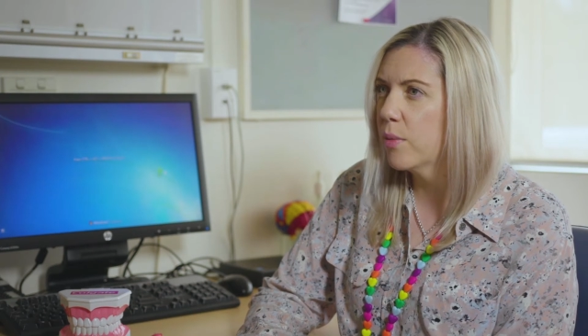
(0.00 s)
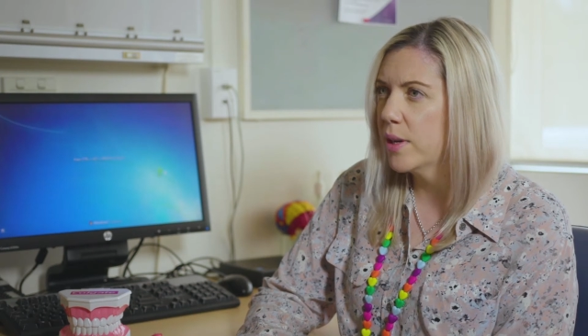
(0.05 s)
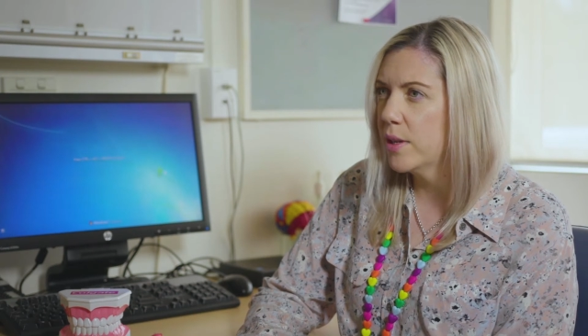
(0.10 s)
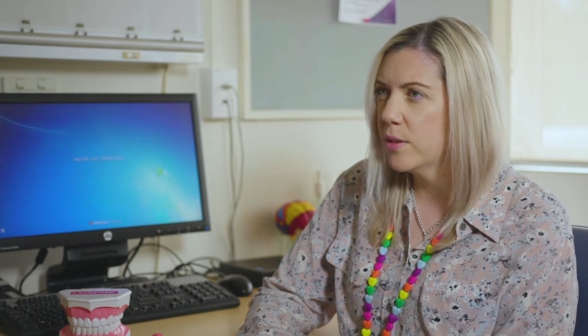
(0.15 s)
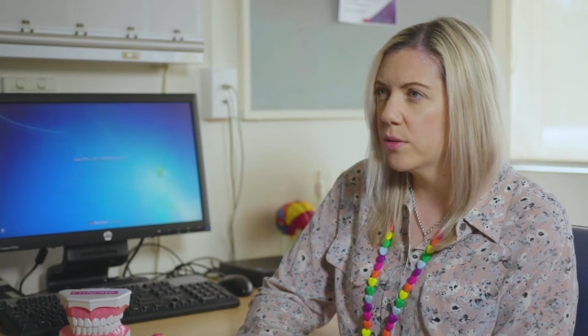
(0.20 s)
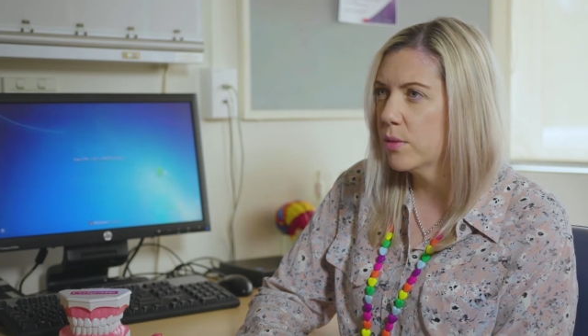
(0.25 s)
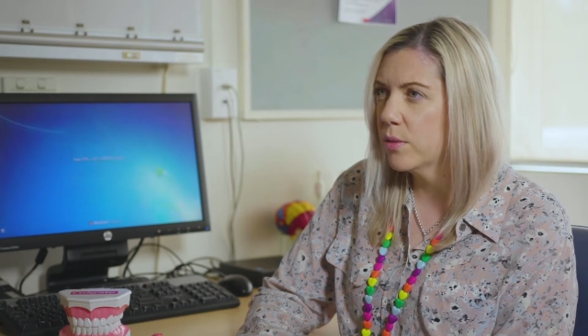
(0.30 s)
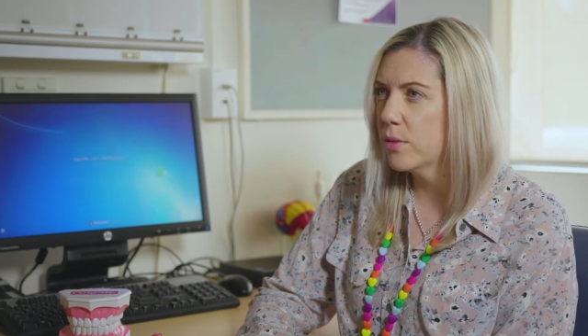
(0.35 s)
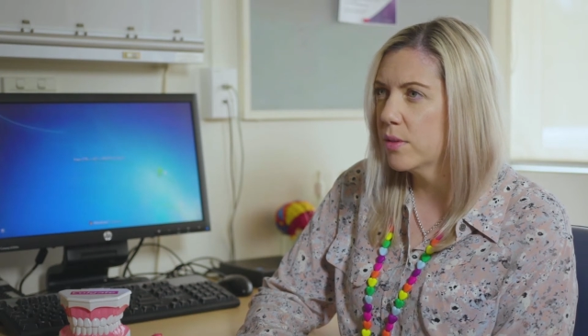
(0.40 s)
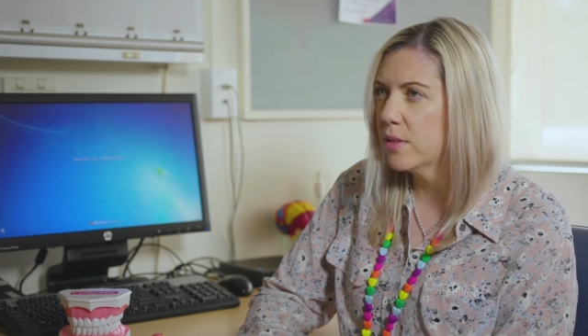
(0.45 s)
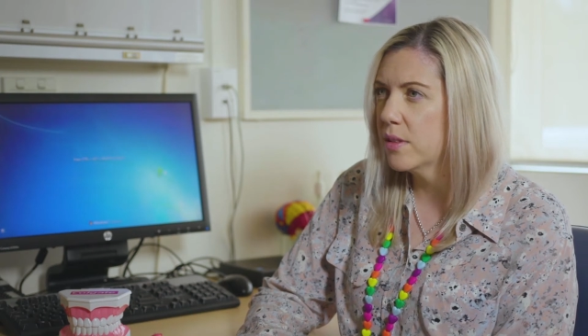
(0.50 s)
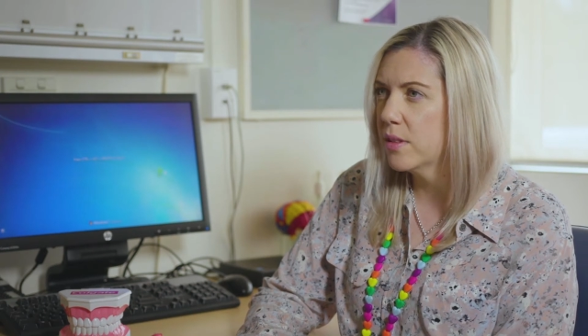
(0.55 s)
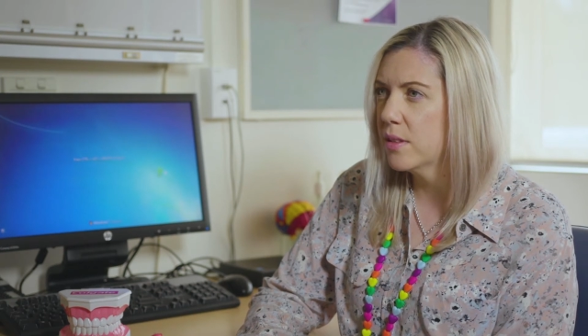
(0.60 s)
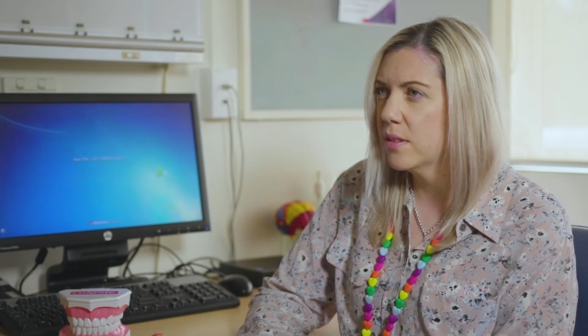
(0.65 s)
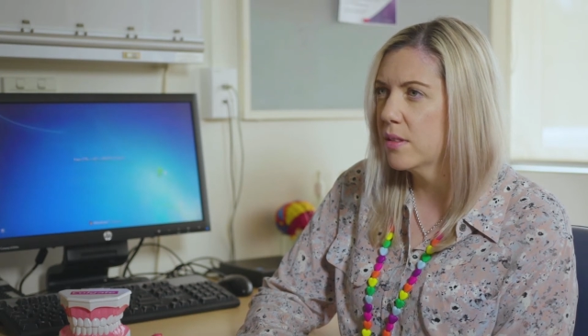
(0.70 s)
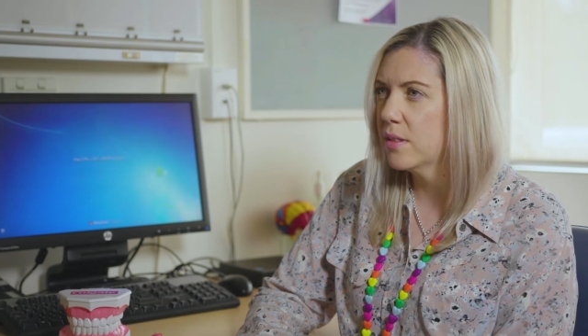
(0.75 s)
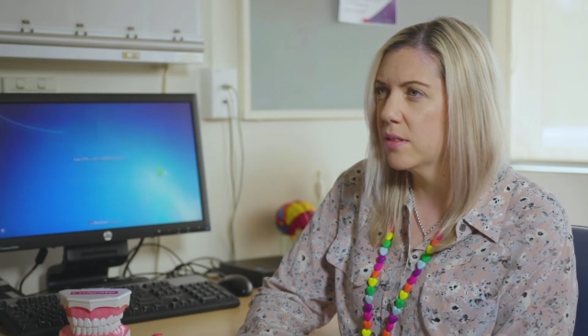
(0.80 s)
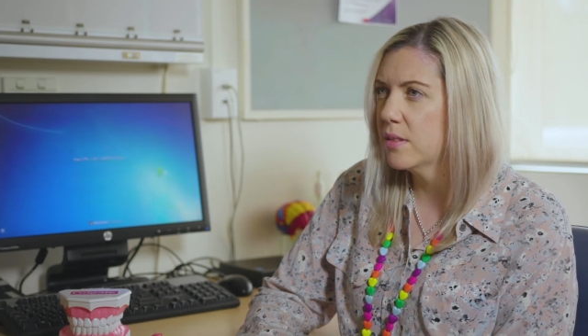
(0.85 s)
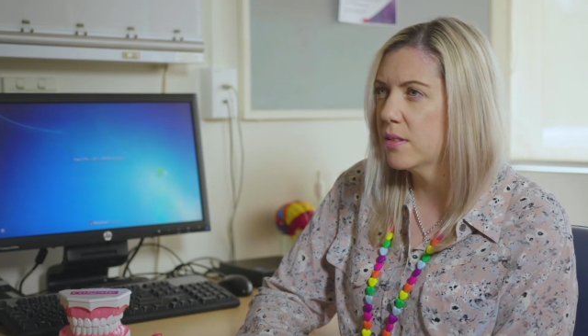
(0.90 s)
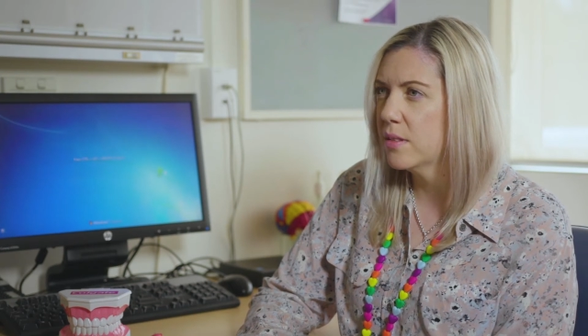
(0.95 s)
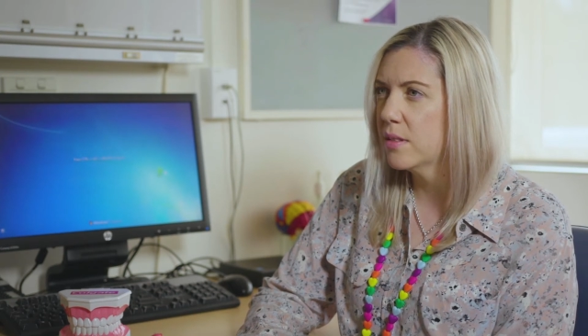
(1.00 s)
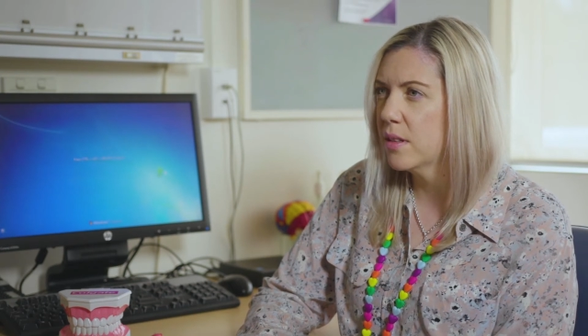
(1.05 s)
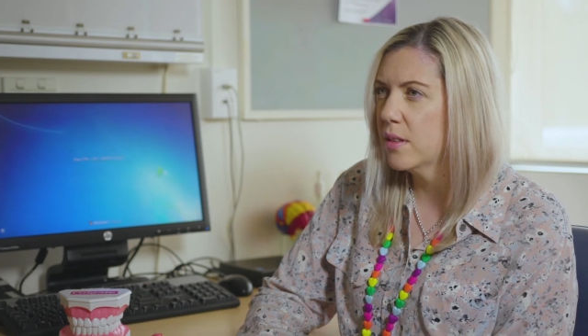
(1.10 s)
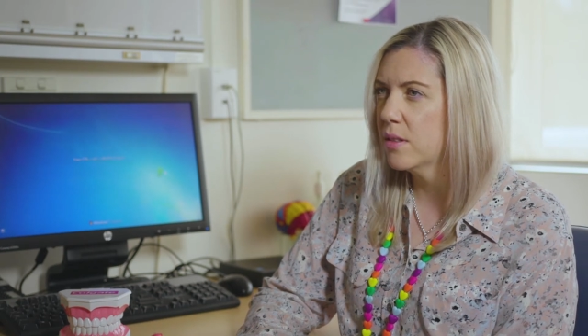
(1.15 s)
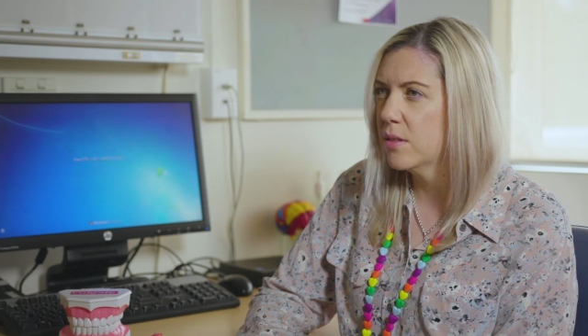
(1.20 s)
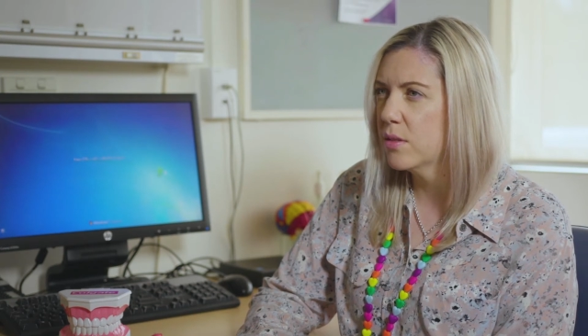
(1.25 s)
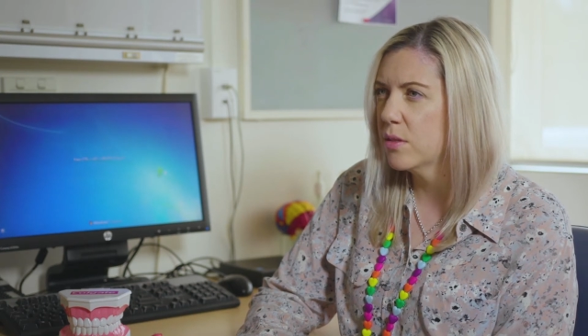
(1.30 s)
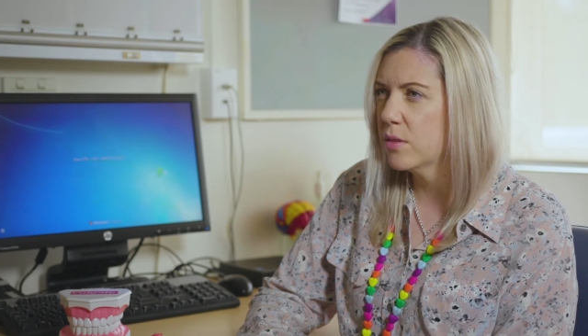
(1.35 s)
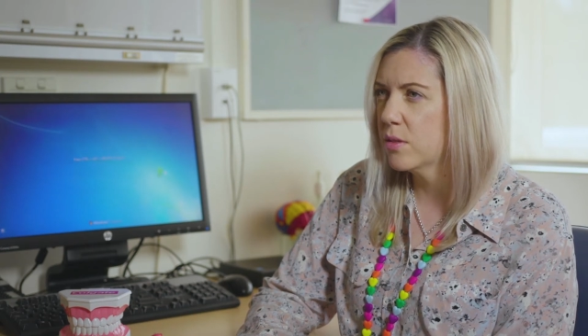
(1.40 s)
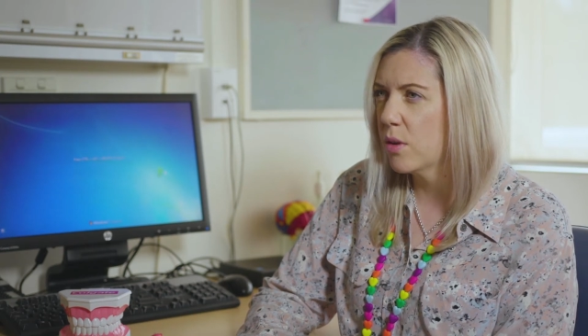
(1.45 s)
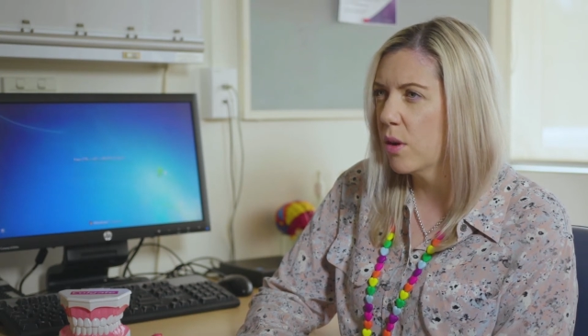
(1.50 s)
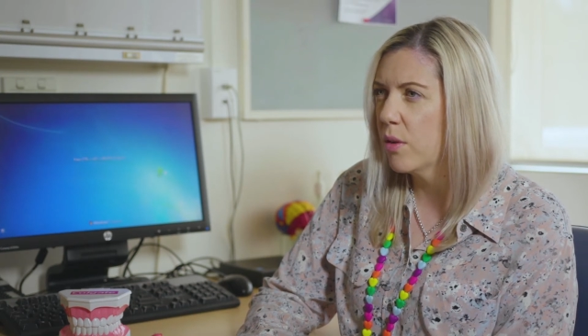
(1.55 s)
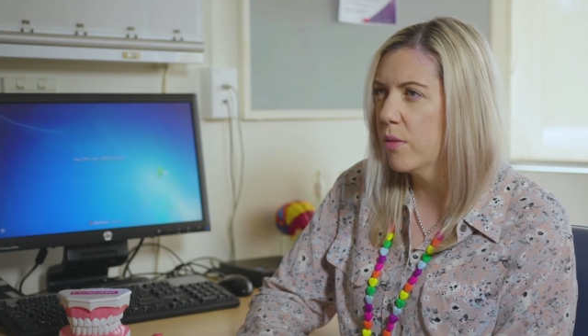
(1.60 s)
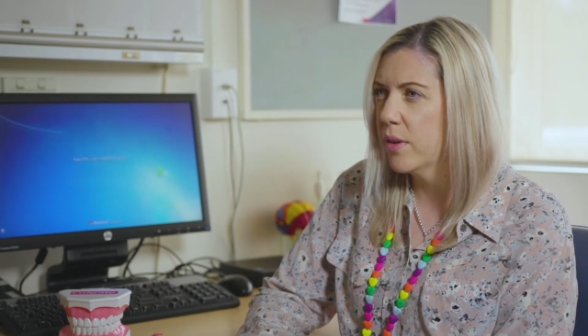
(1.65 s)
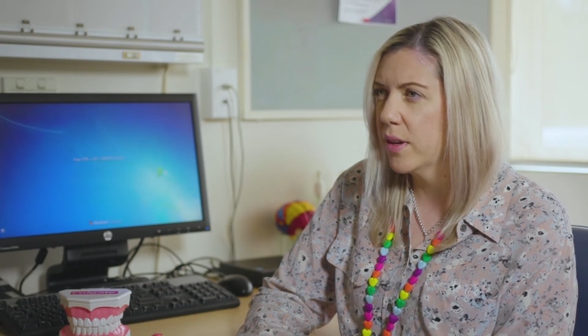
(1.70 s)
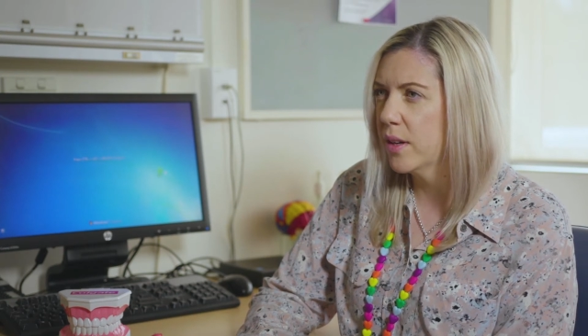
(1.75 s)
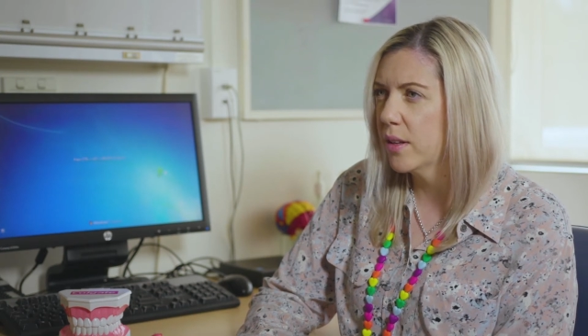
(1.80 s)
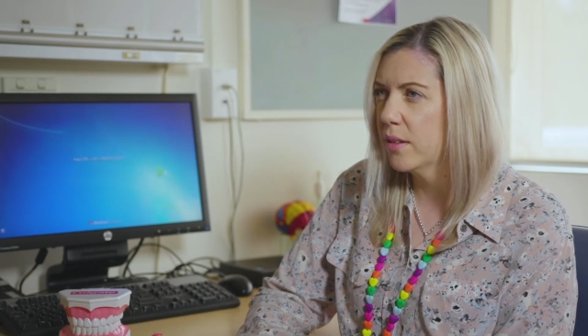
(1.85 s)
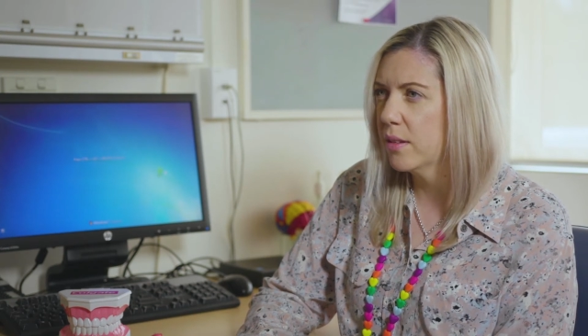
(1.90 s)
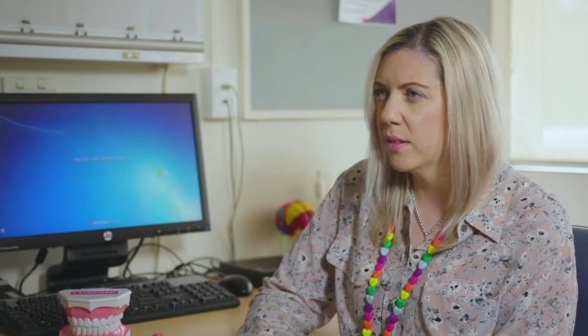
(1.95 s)
resources into
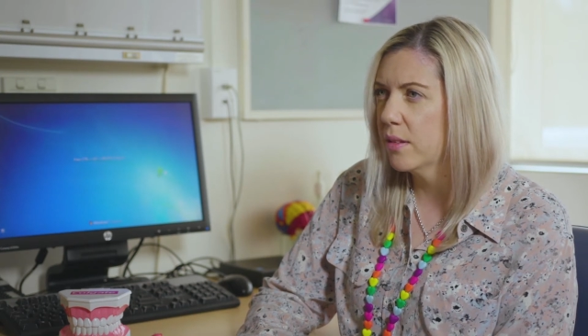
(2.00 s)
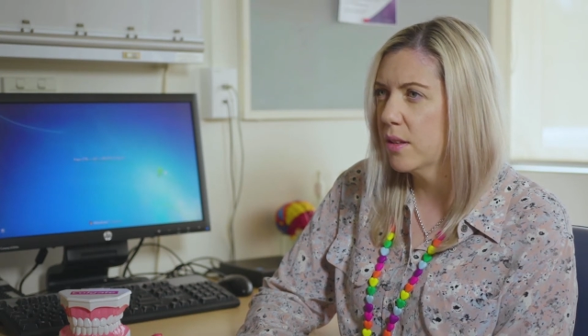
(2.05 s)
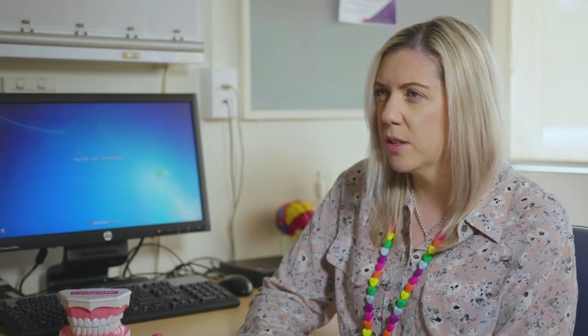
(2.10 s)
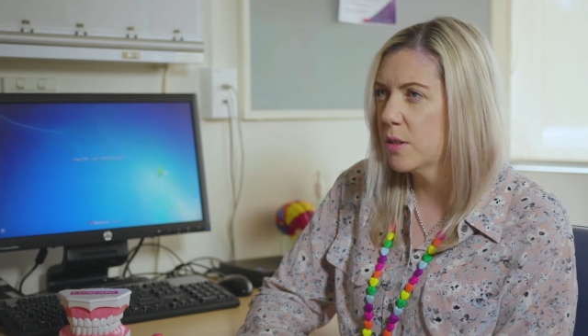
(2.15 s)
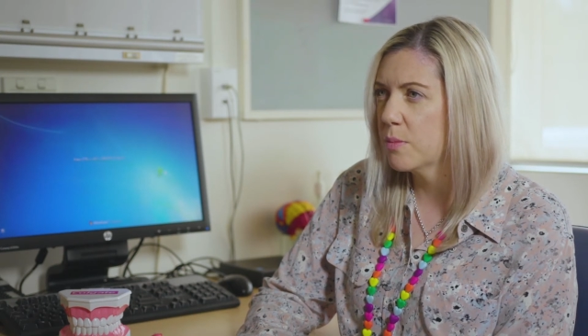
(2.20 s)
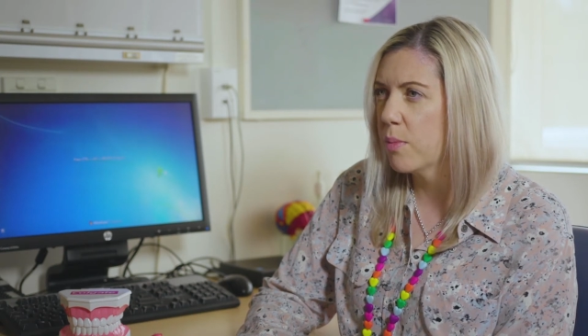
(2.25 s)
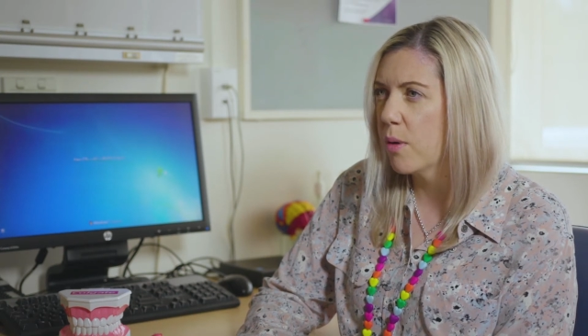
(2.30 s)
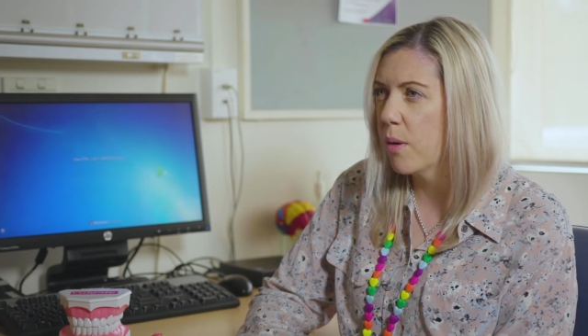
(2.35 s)
solving this